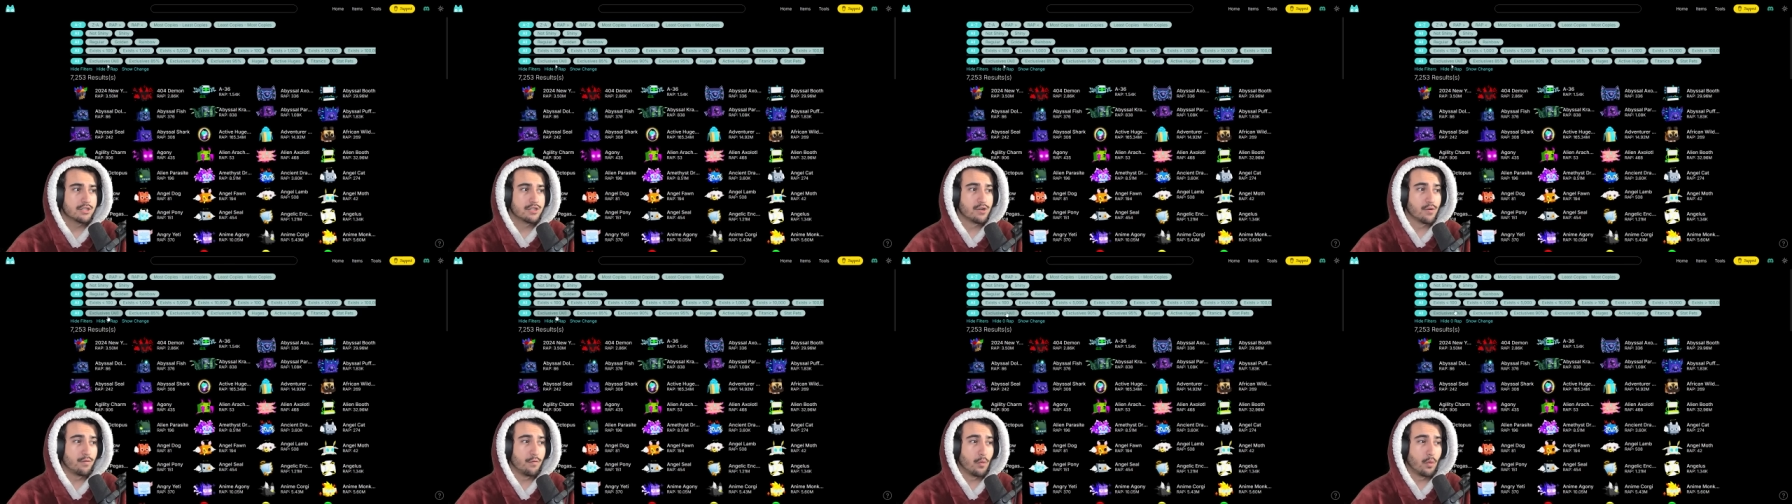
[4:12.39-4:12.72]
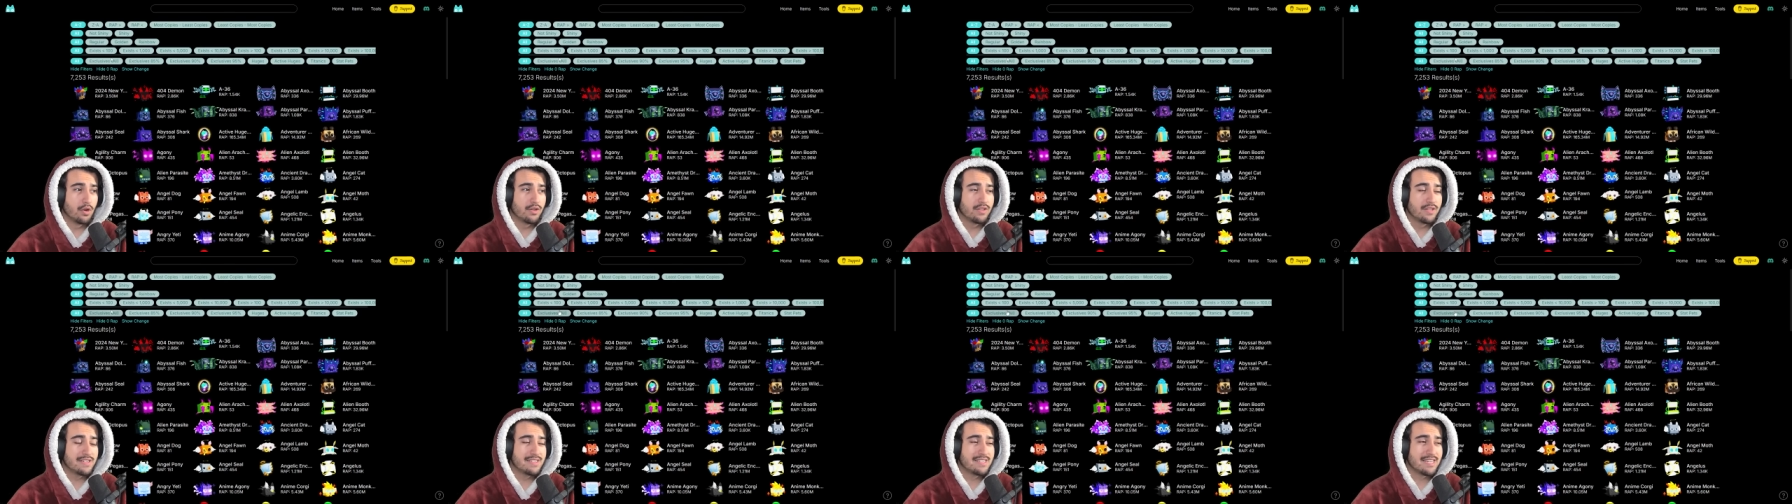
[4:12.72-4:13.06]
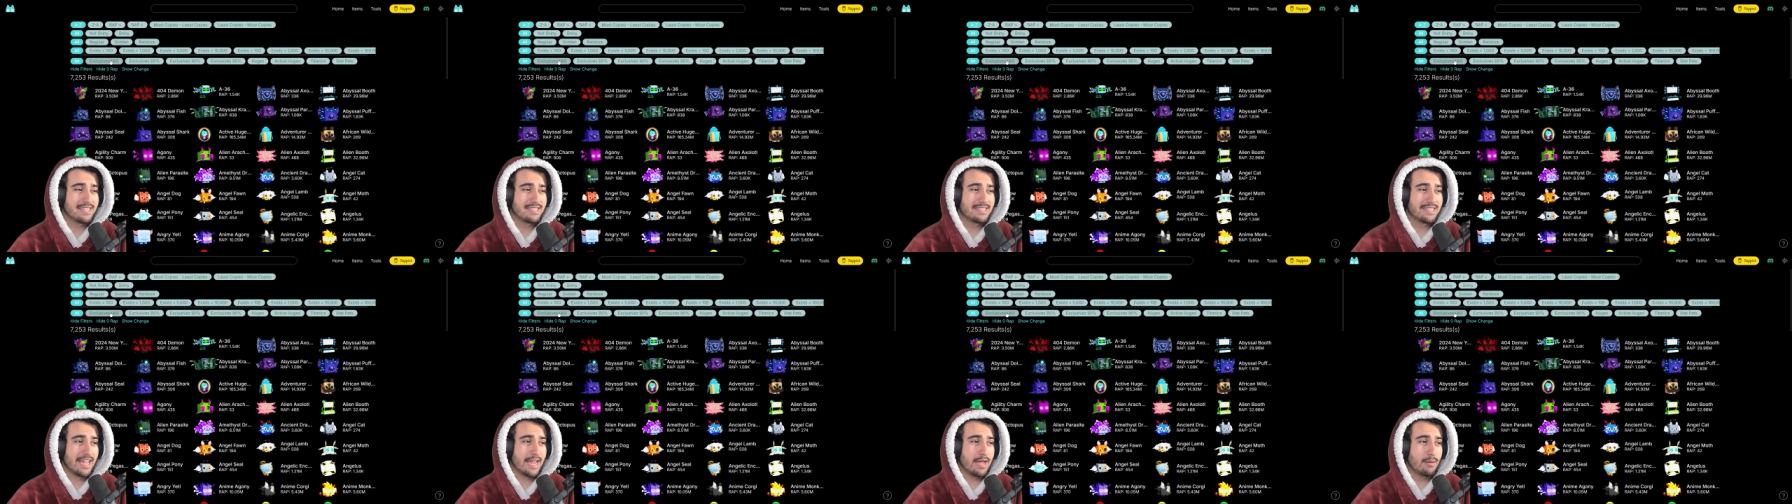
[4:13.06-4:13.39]
So for this
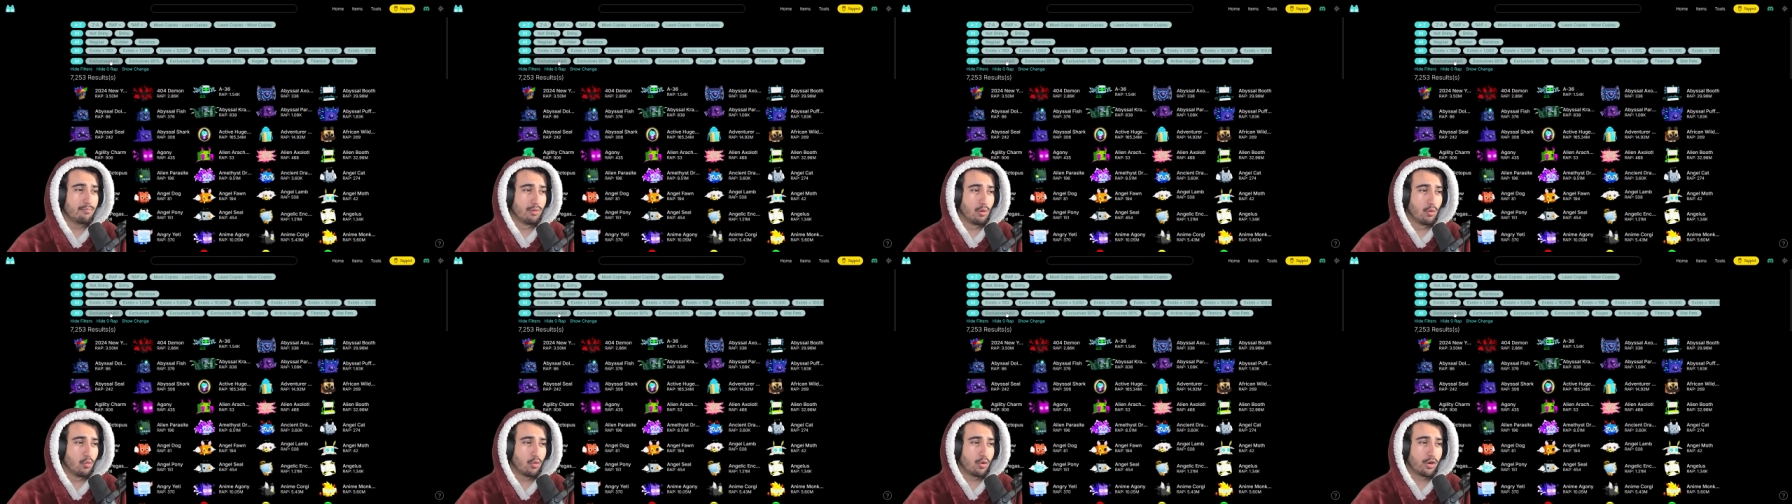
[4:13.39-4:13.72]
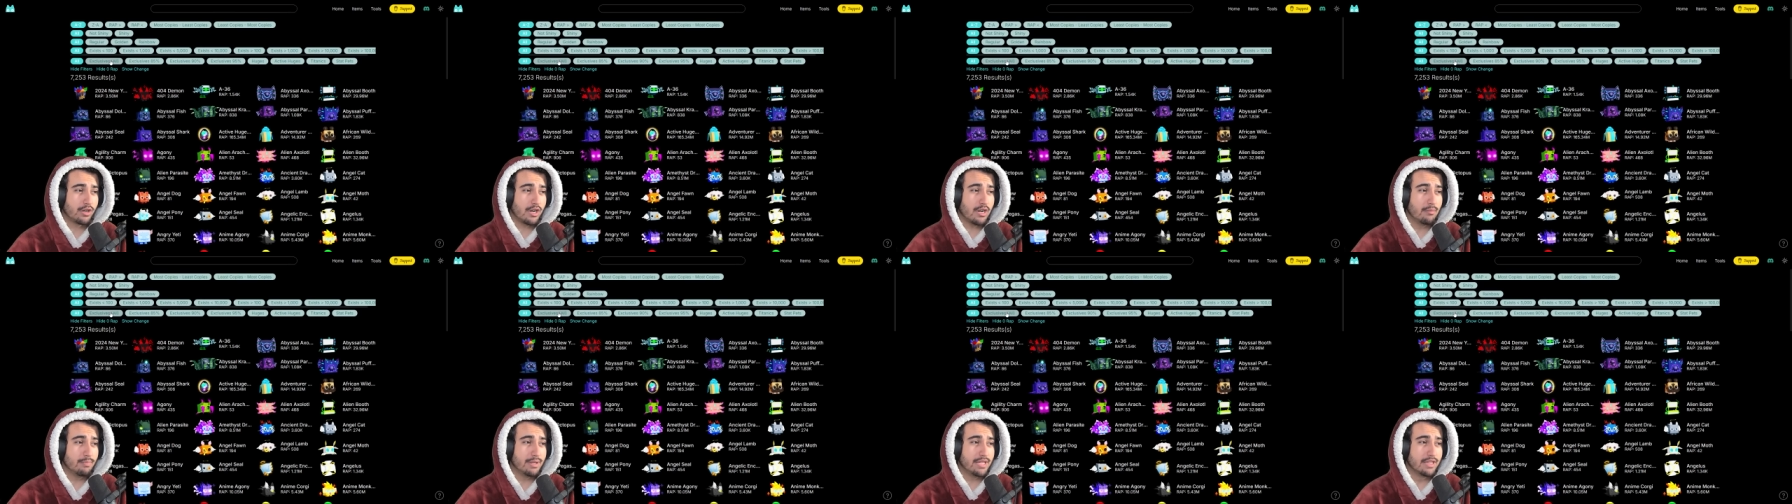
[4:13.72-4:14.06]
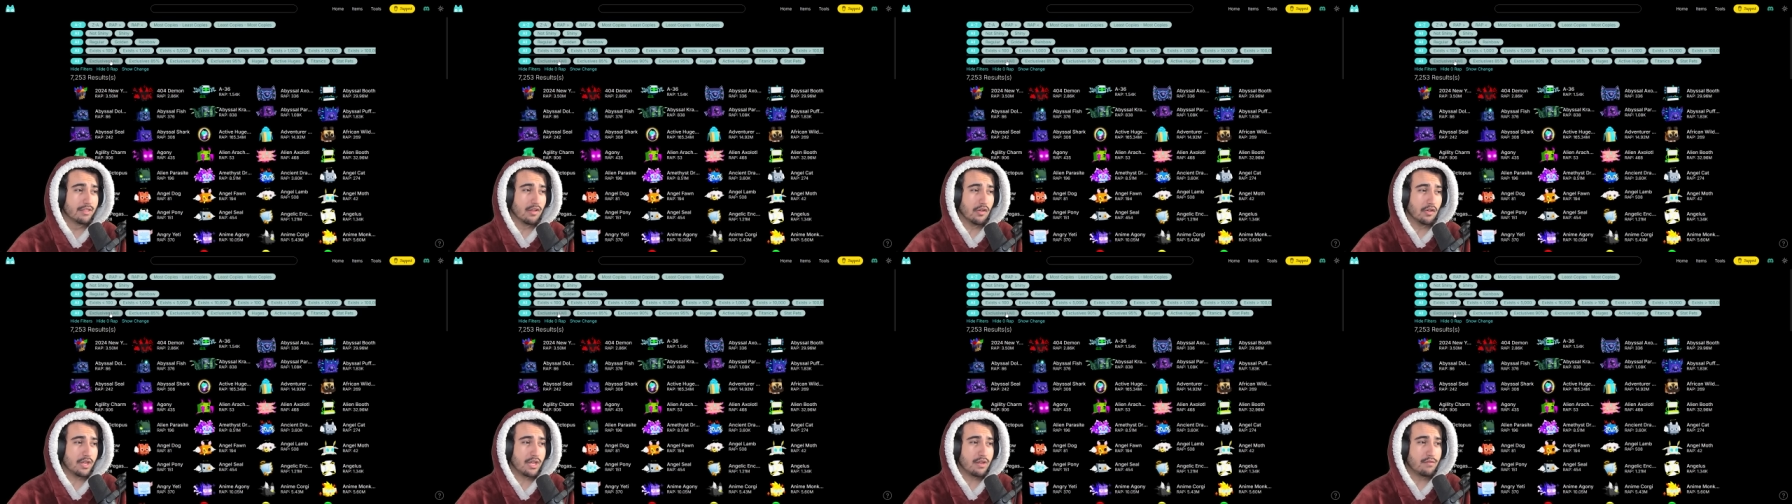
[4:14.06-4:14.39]
example, we're going to be
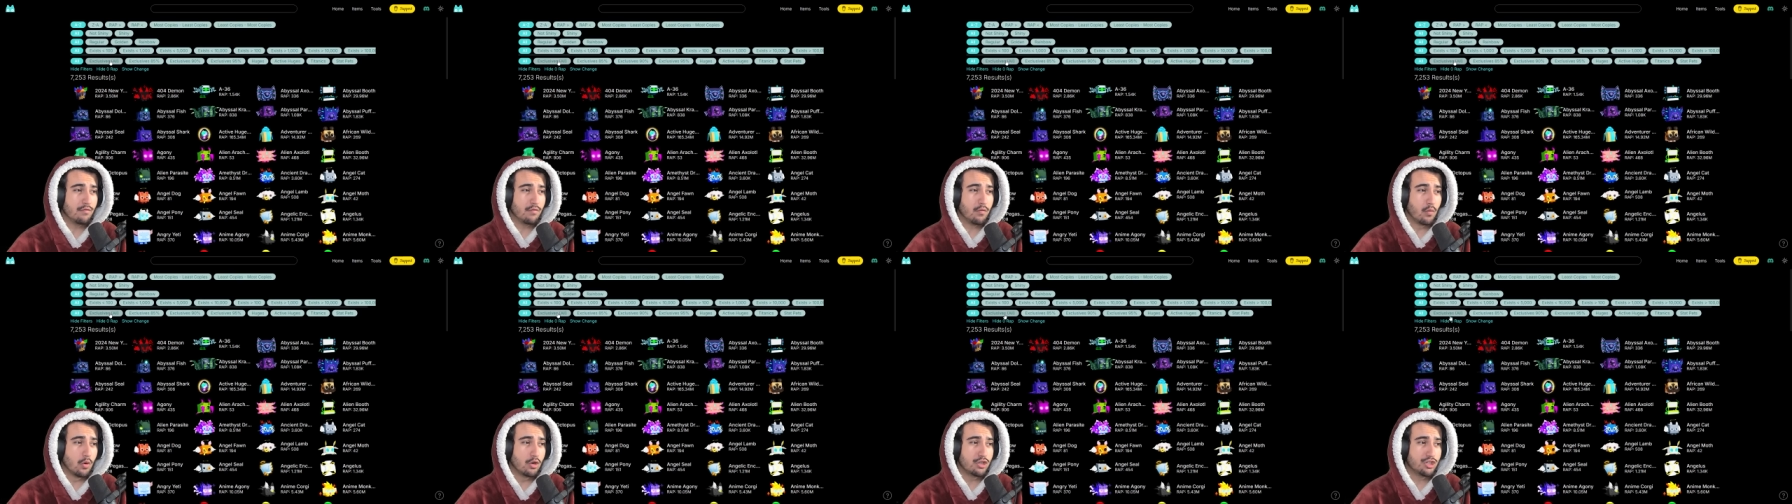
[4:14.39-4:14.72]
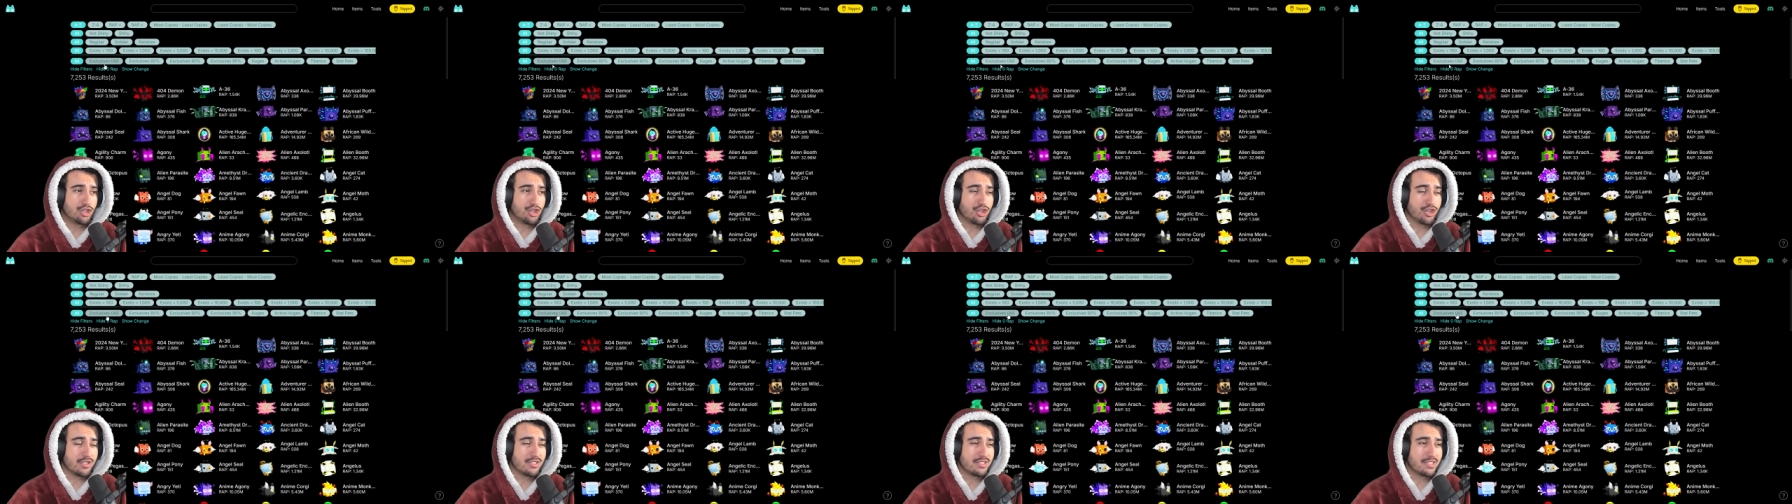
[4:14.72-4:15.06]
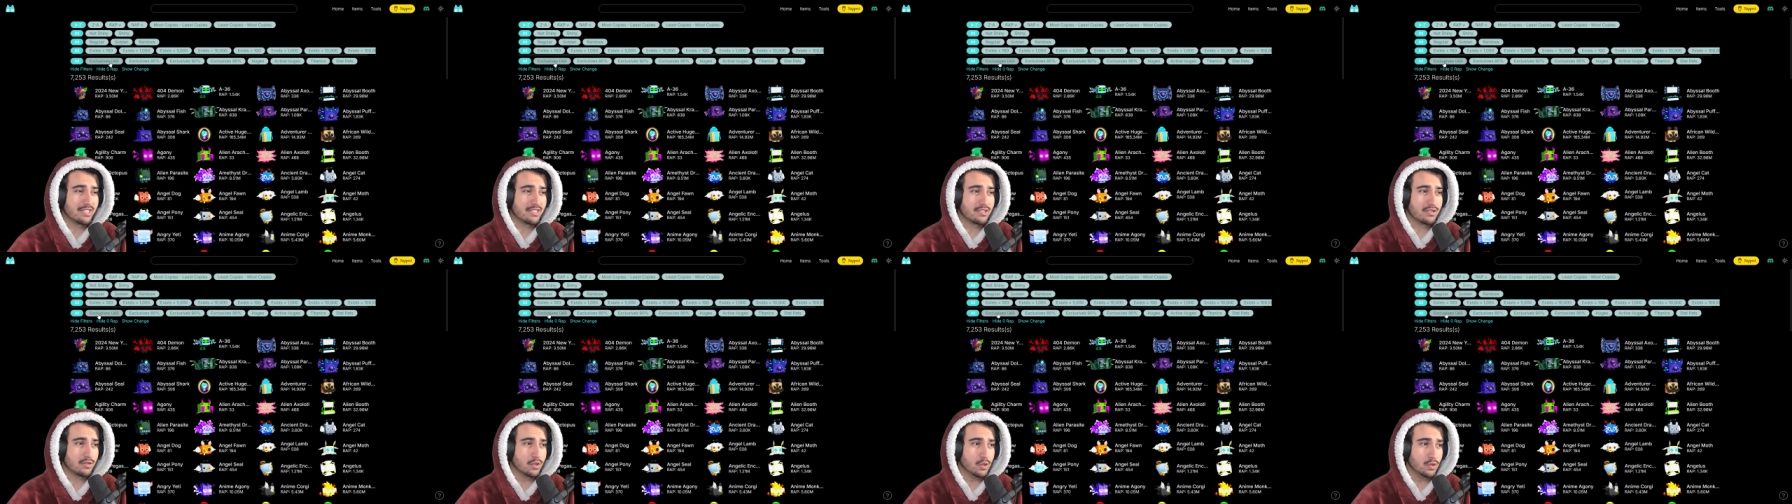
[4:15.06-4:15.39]
looking for just
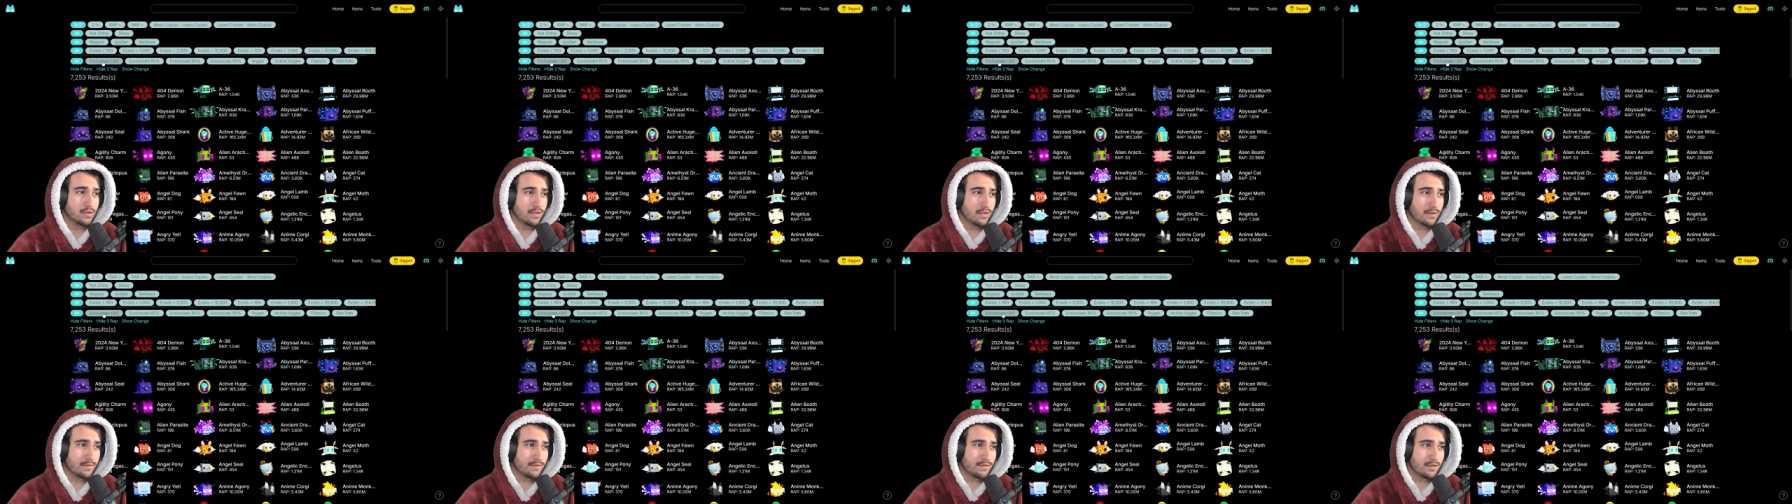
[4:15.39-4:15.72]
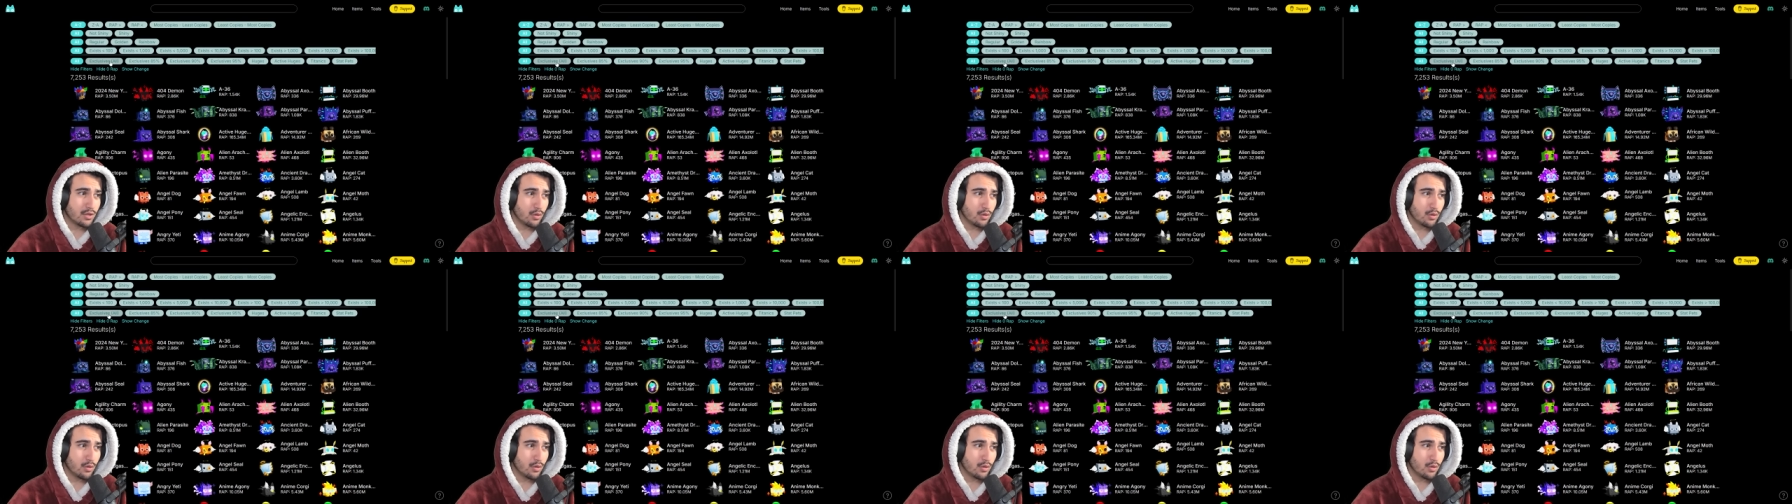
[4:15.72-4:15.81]
exclusives,